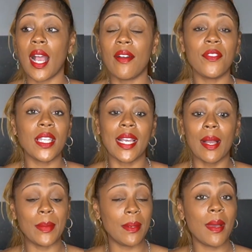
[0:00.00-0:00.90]
I feel like
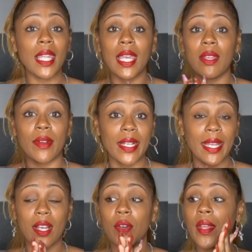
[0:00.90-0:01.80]
I'm in my lane right now.